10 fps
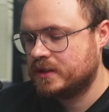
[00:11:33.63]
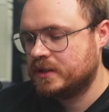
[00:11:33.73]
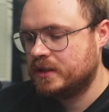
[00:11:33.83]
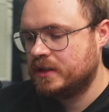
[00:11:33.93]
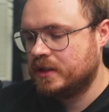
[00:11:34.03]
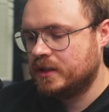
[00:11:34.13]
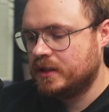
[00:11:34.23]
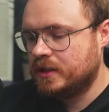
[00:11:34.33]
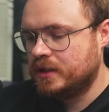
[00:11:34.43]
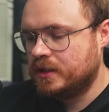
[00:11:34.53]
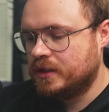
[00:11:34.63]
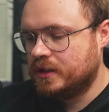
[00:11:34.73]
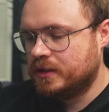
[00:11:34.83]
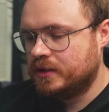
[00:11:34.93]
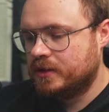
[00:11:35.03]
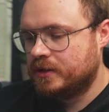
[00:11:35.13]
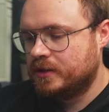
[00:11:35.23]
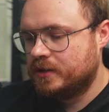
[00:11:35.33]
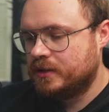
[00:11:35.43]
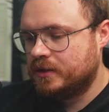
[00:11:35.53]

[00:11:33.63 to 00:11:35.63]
(silence)